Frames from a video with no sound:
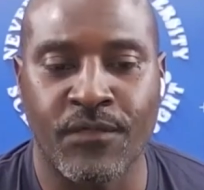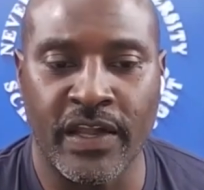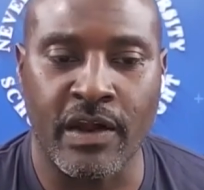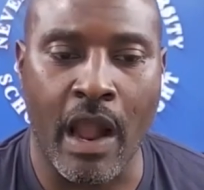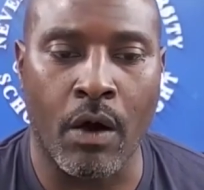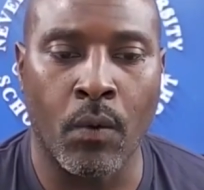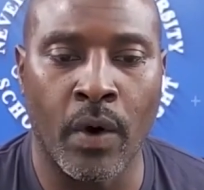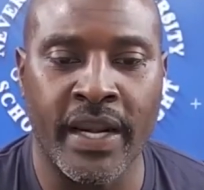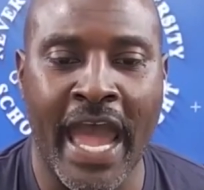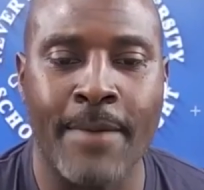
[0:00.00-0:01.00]
to figure out
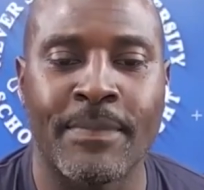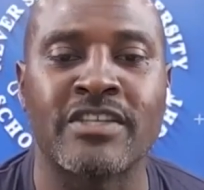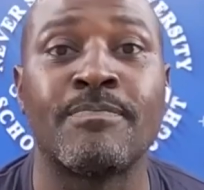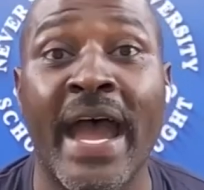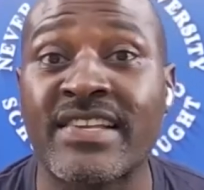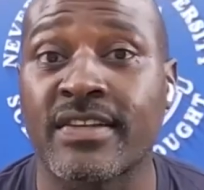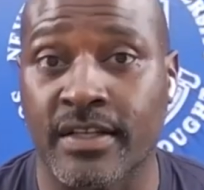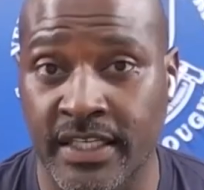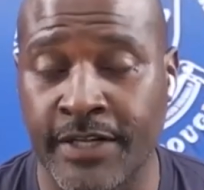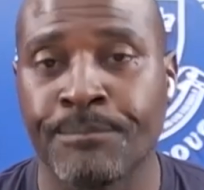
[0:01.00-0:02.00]
what happens.
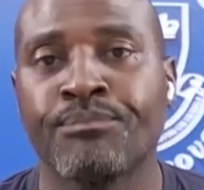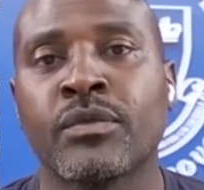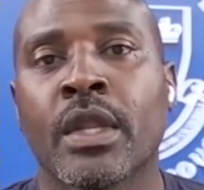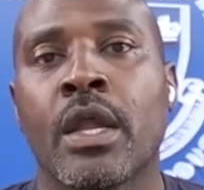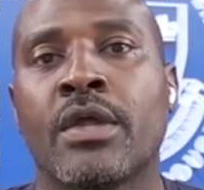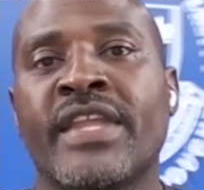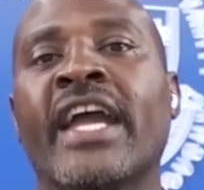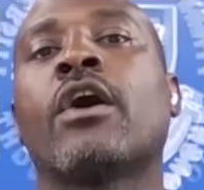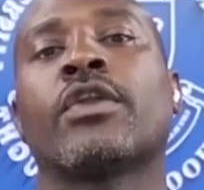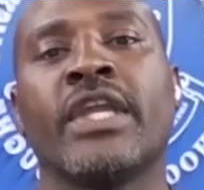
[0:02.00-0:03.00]
Basically,
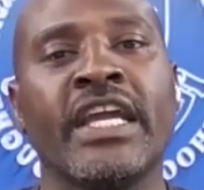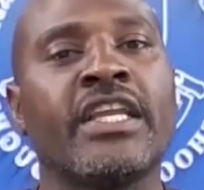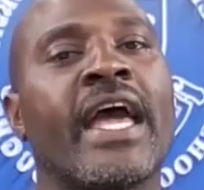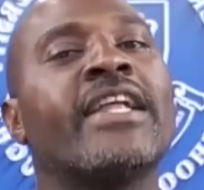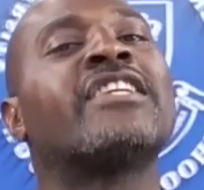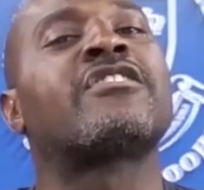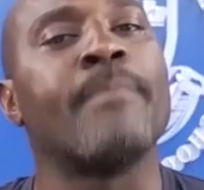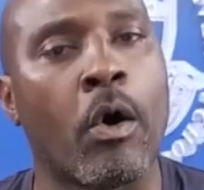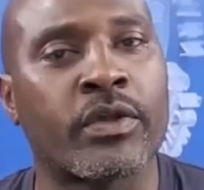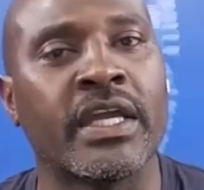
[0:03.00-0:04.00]
they're going to need a
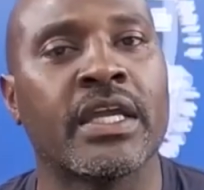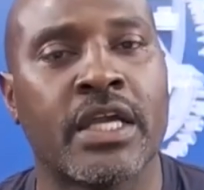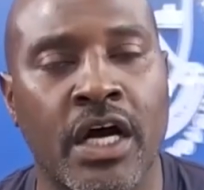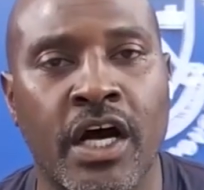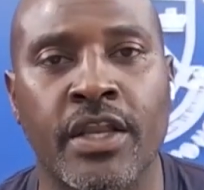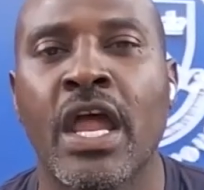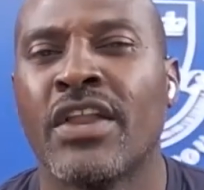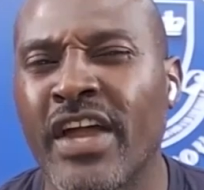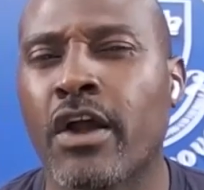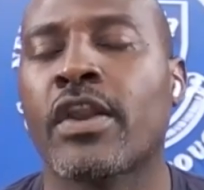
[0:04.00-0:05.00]
smoking gun.
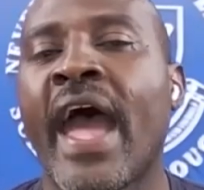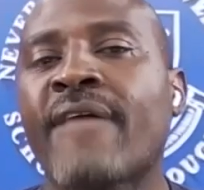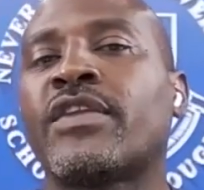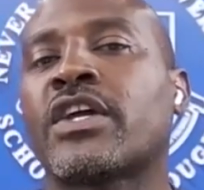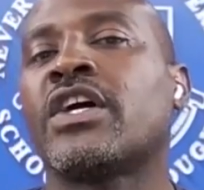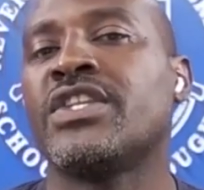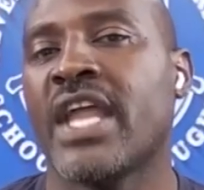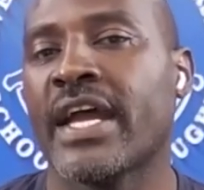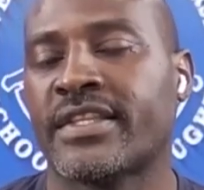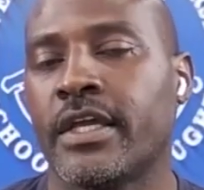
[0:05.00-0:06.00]
They're going to have to
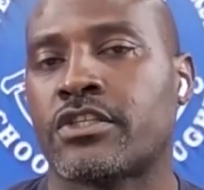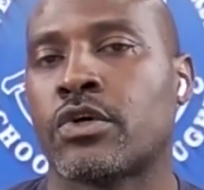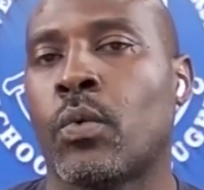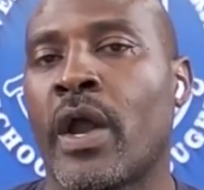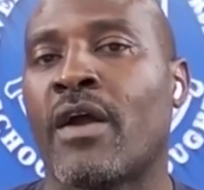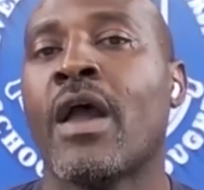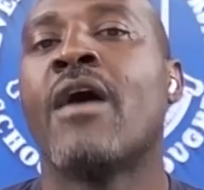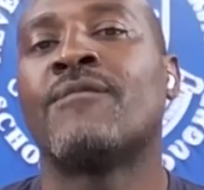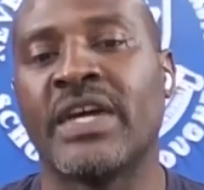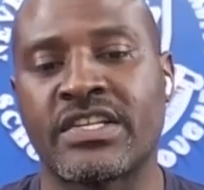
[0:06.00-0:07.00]
connect it to where
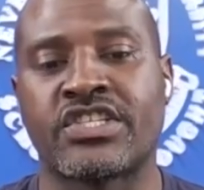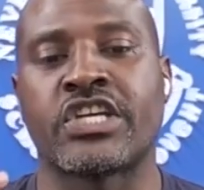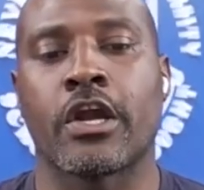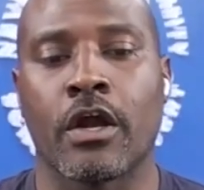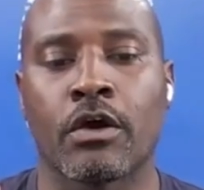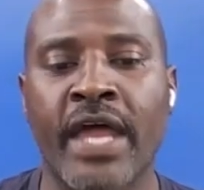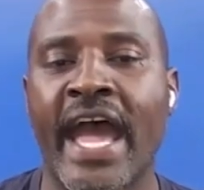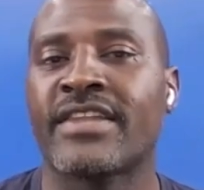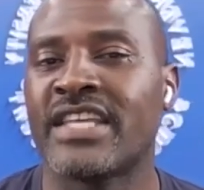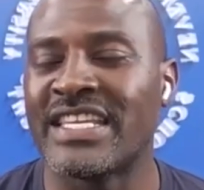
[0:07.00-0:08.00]
Fitzgerald
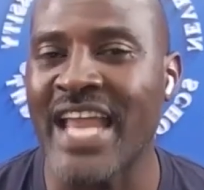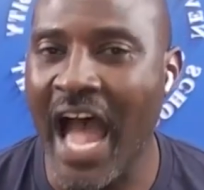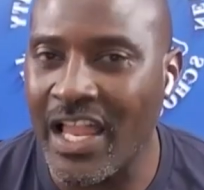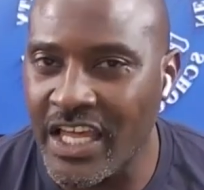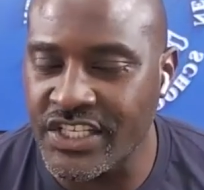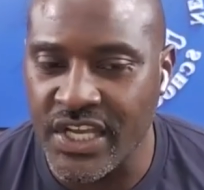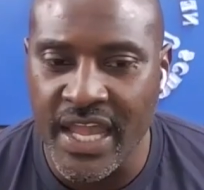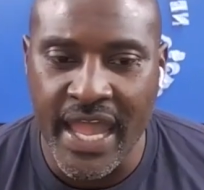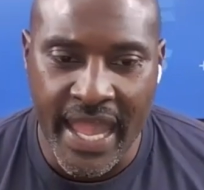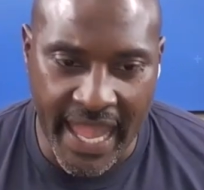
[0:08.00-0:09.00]
had the knowledge
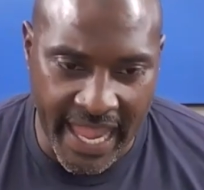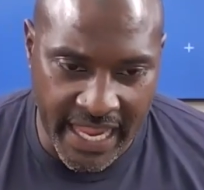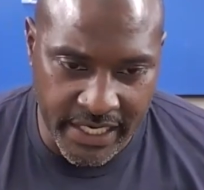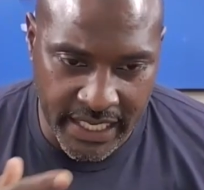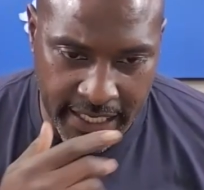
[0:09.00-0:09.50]
and